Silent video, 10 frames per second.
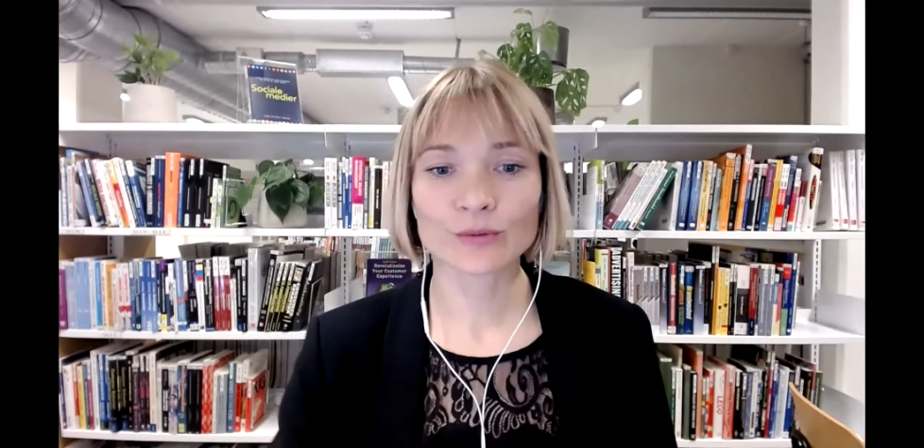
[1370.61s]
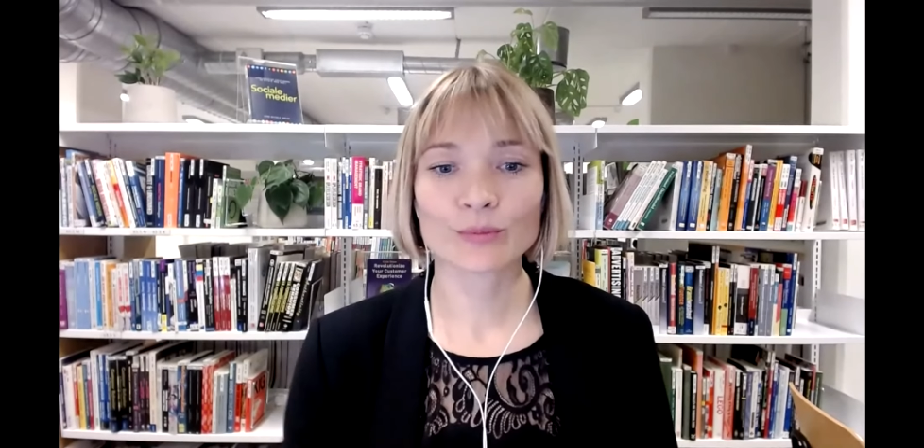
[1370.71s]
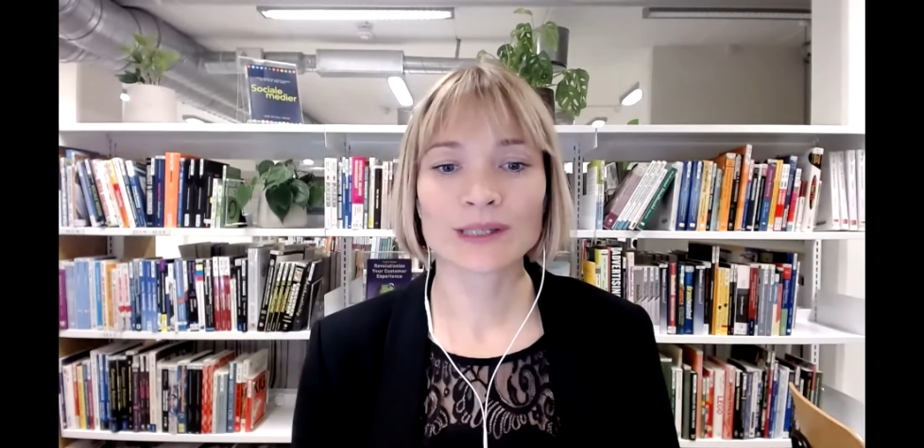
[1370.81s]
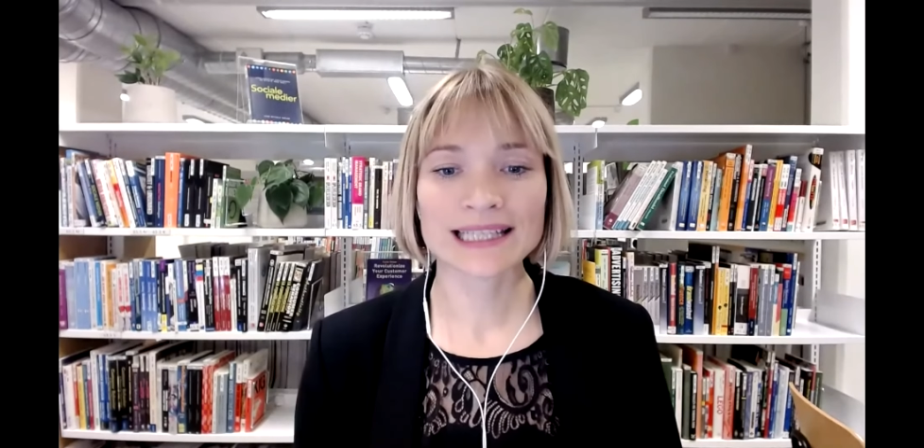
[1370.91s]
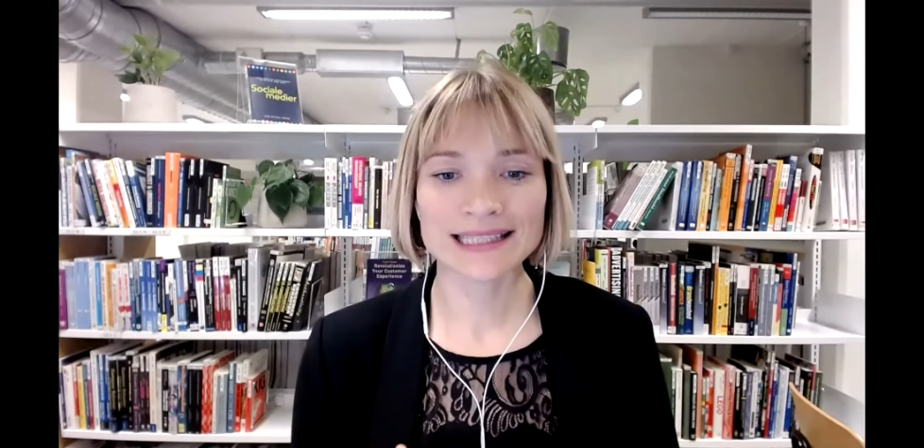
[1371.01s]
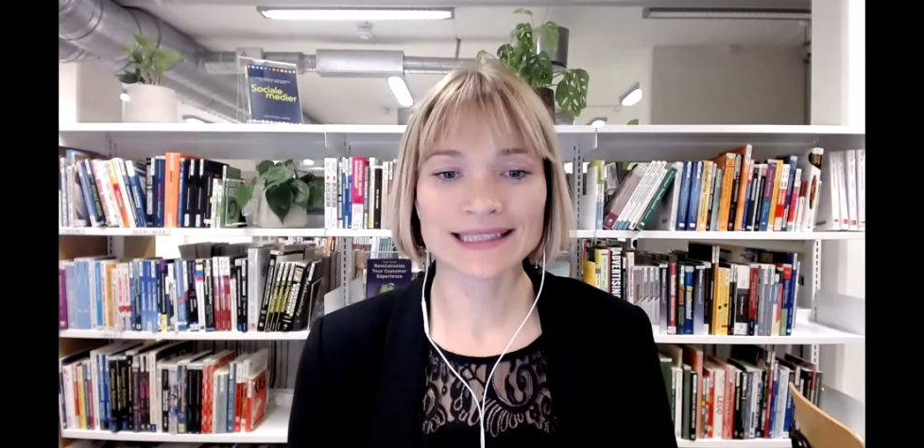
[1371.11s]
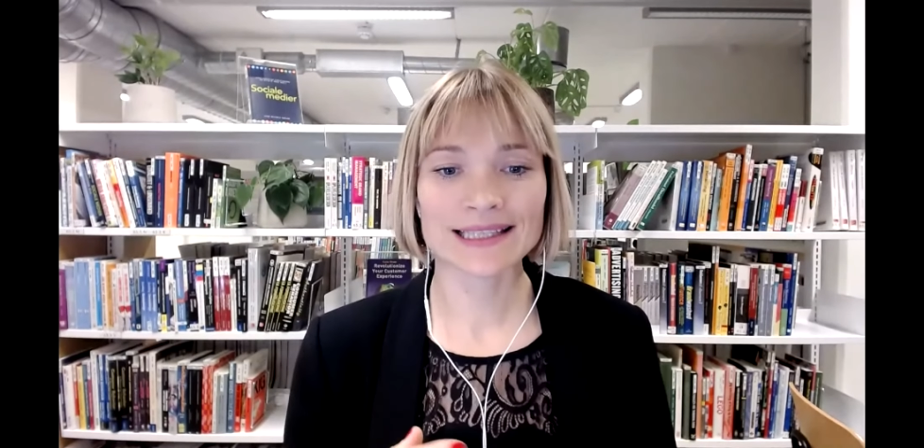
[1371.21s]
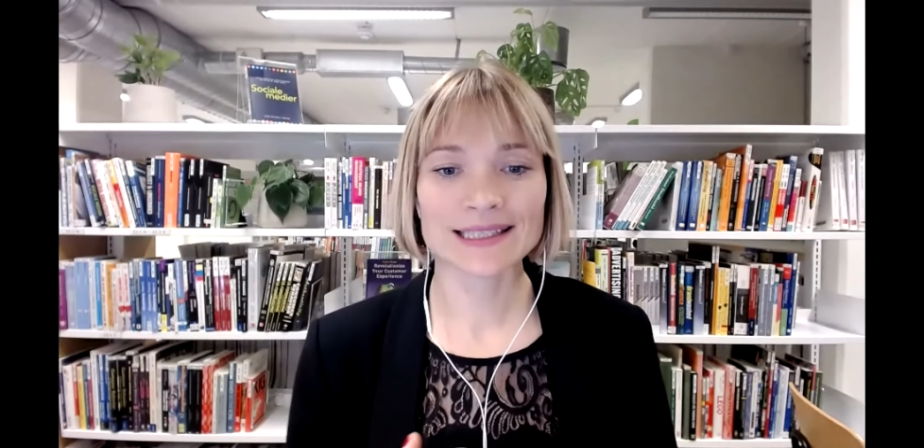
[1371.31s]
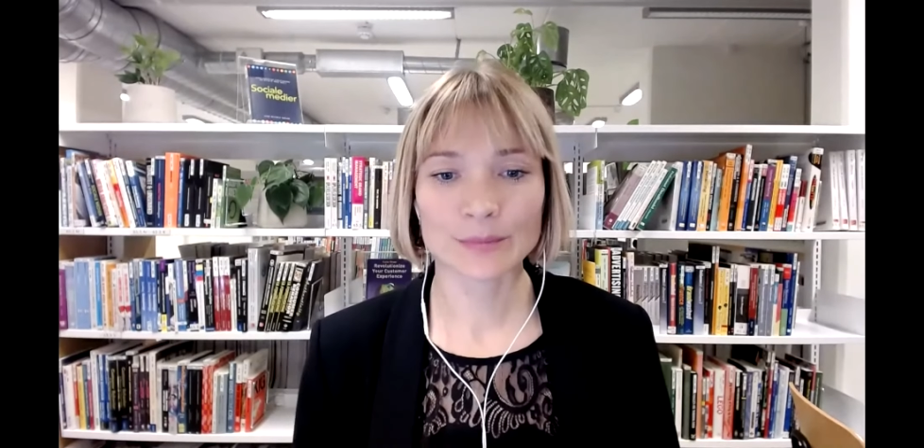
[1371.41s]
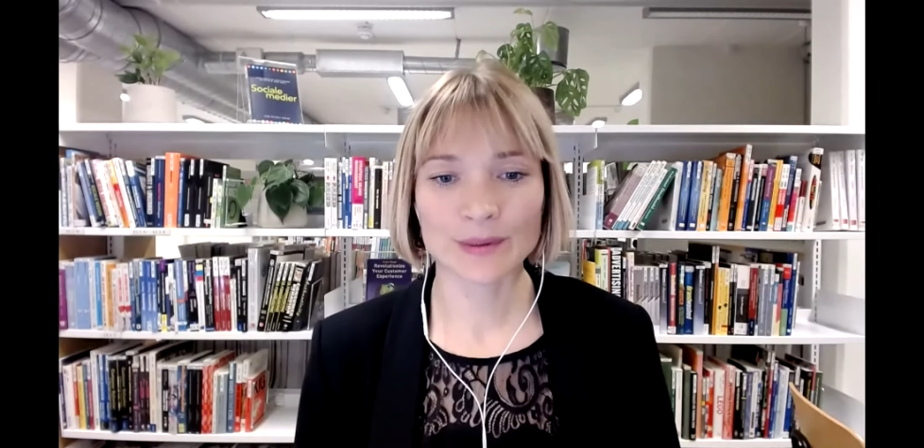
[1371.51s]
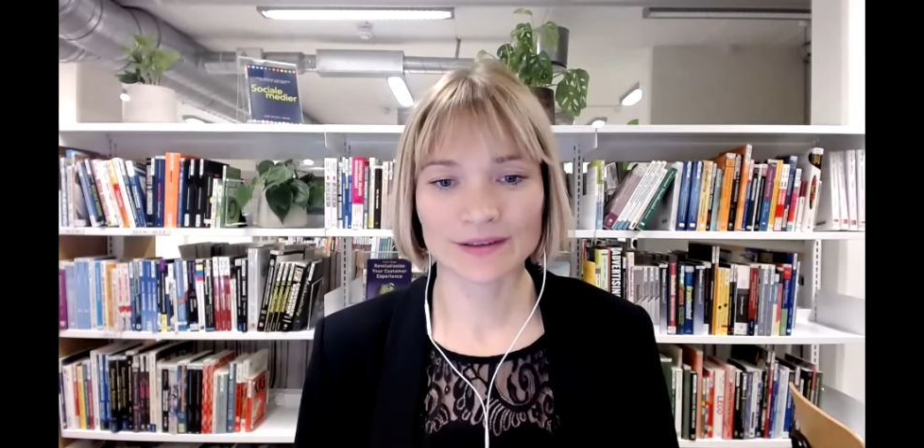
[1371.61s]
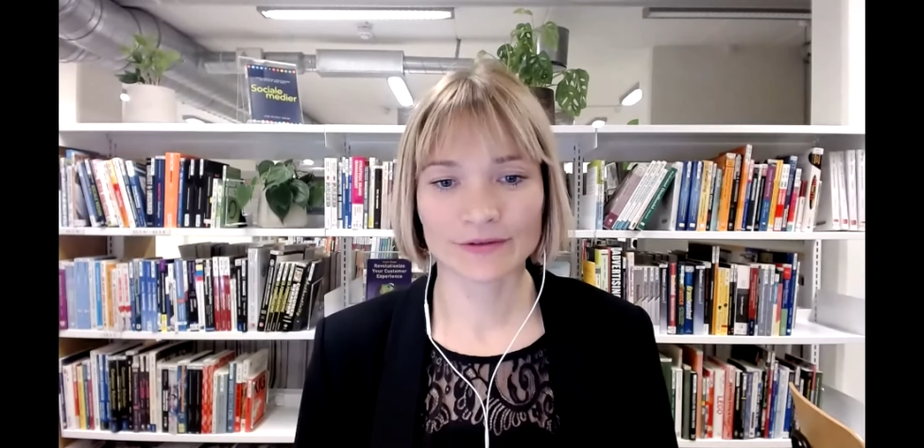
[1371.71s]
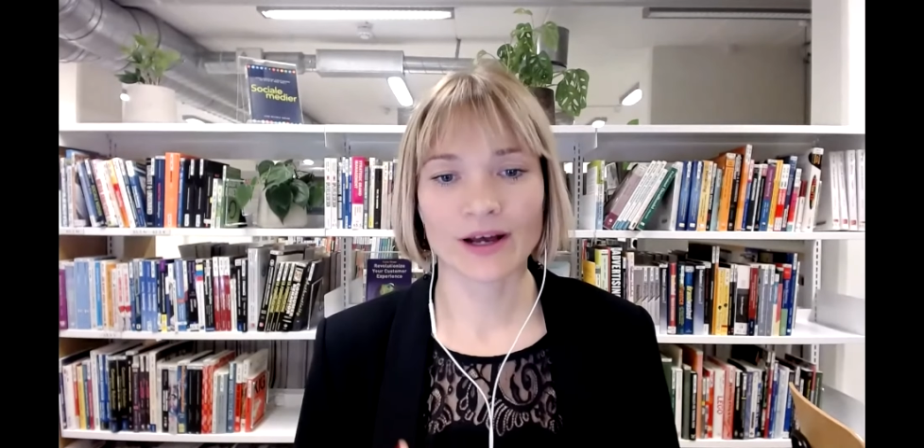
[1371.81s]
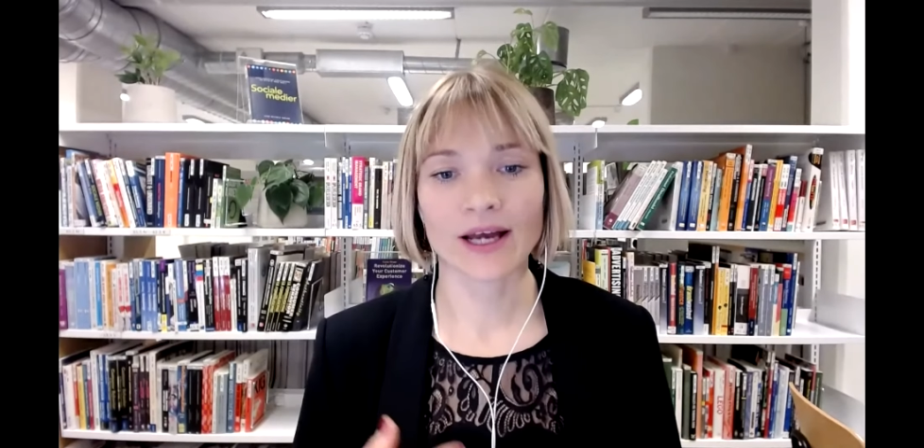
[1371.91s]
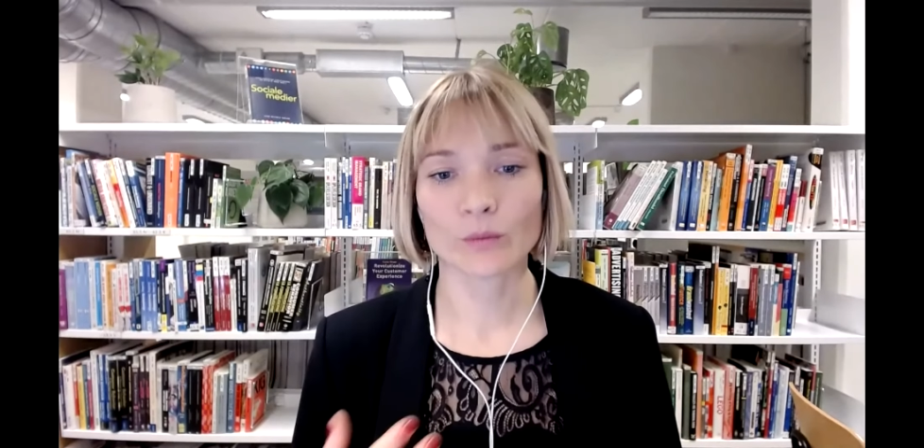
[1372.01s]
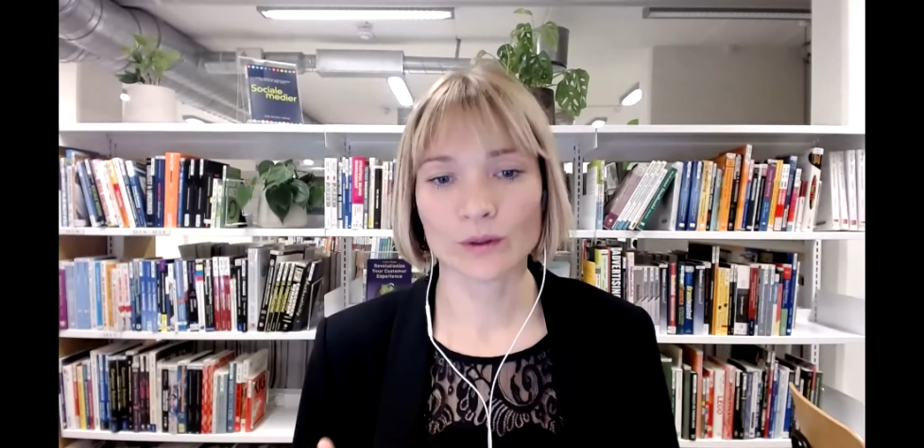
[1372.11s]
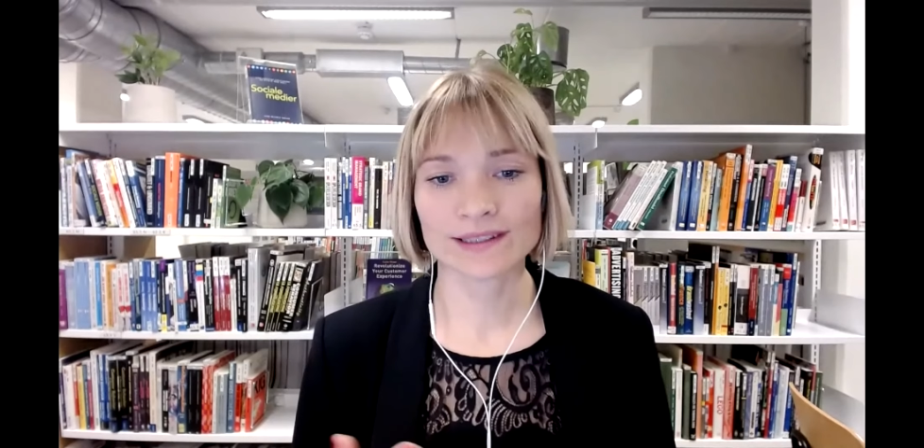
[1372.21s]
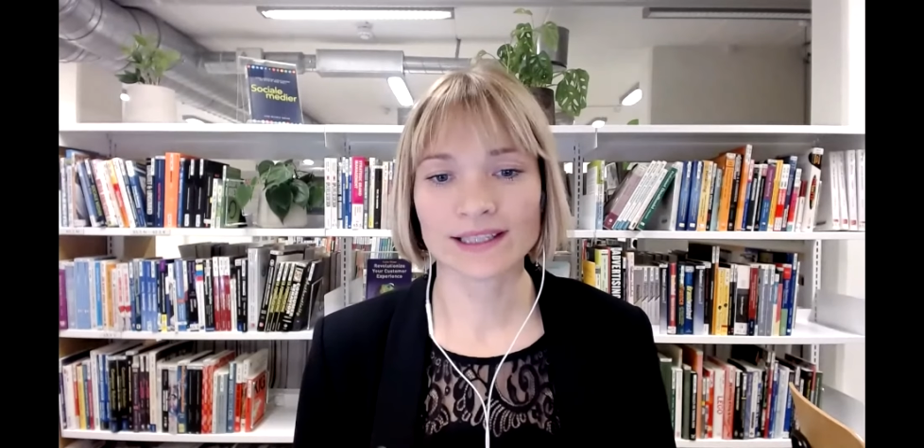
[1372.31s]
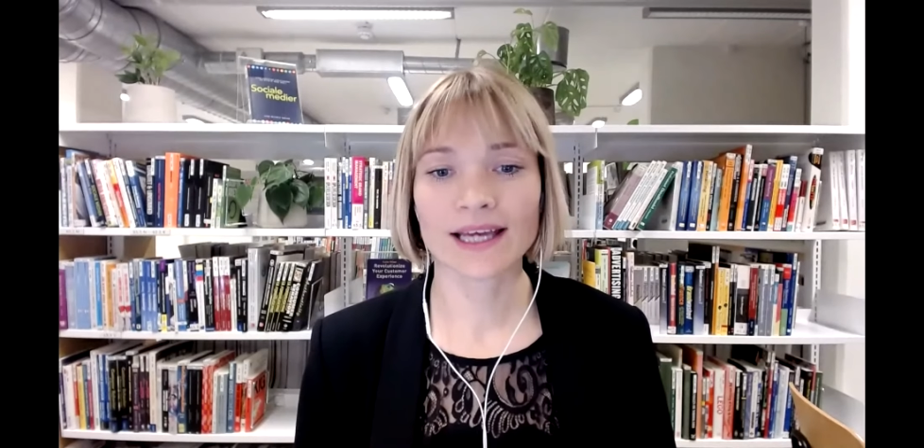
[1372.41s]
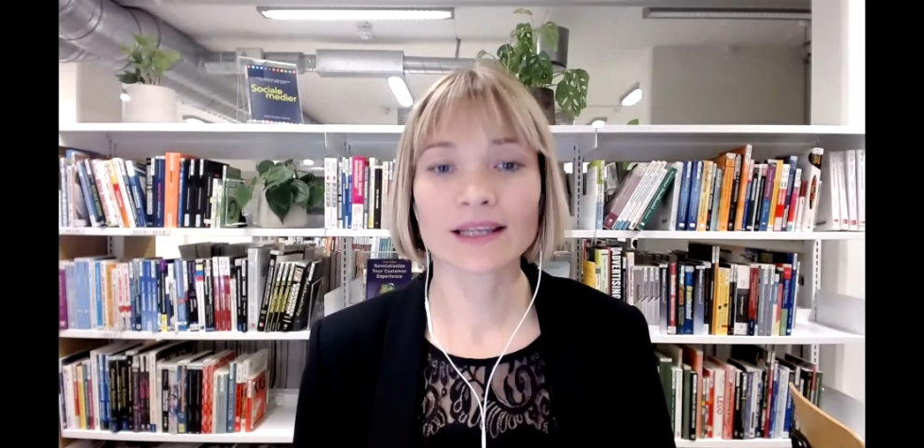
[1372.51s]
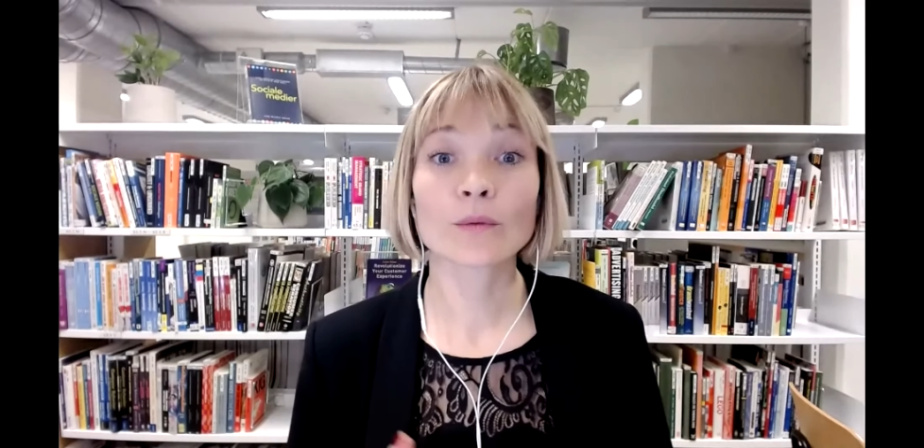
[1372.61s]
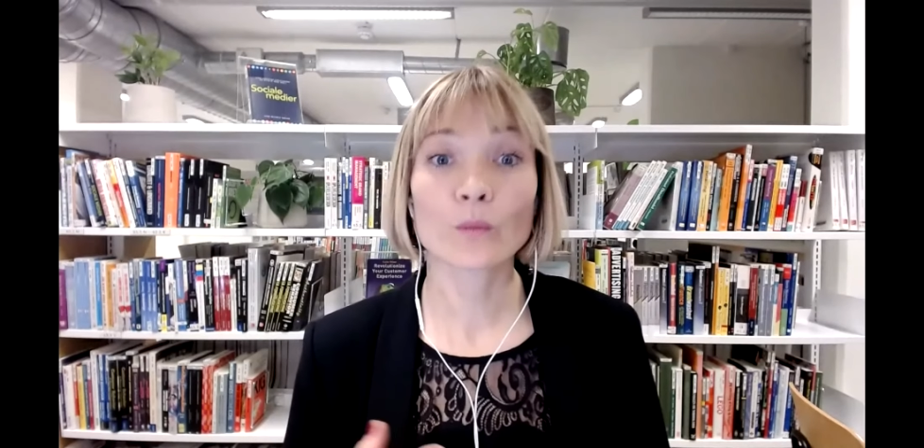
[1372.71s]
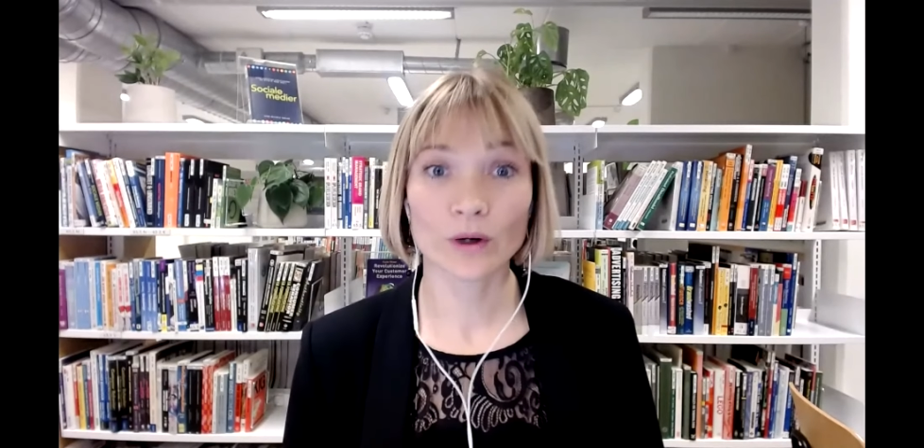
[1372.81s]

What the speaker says: could you please specify once again,